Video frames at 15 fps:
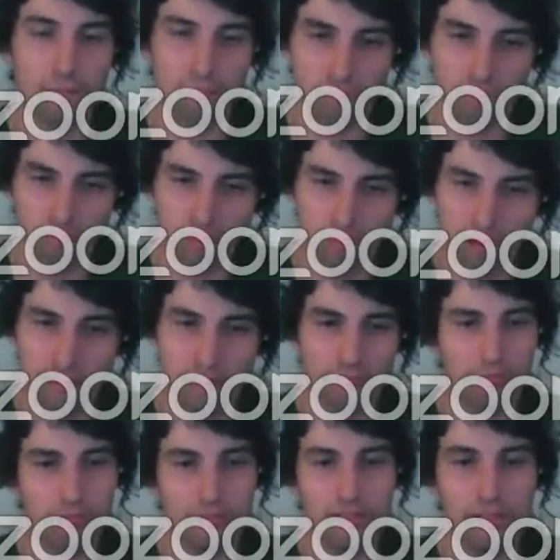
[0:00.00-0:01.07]

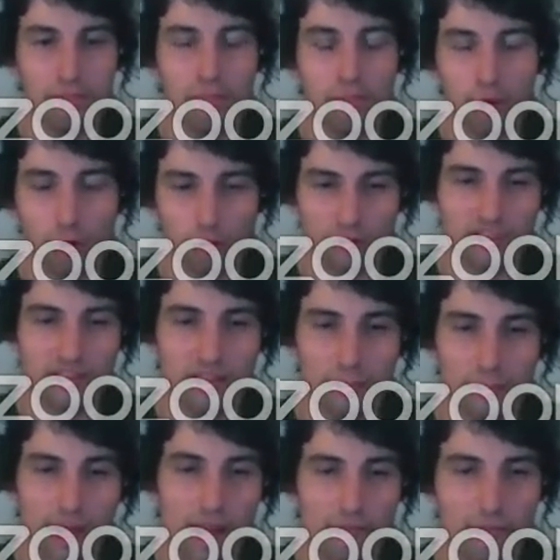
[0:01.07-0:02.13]
But we borrowed
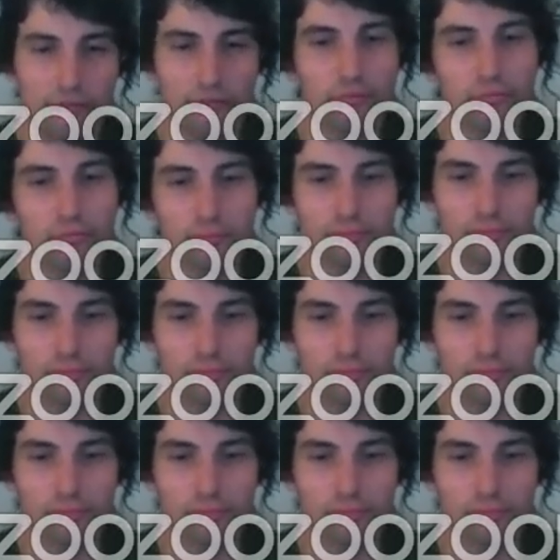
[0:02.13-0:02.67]
some "F",